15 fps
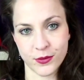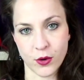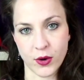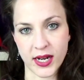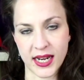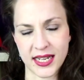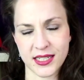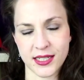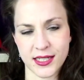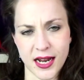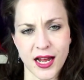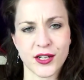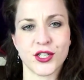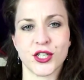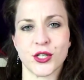Or at least
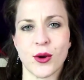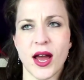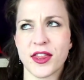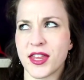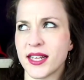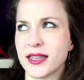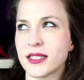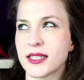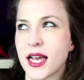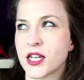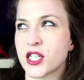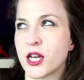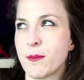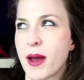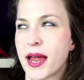start to. I think this
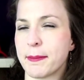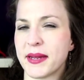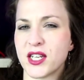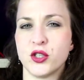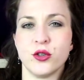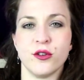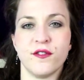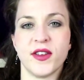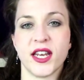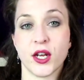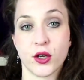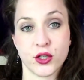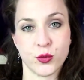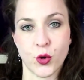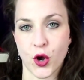actually might be two
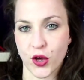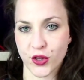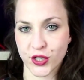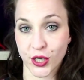videos worth.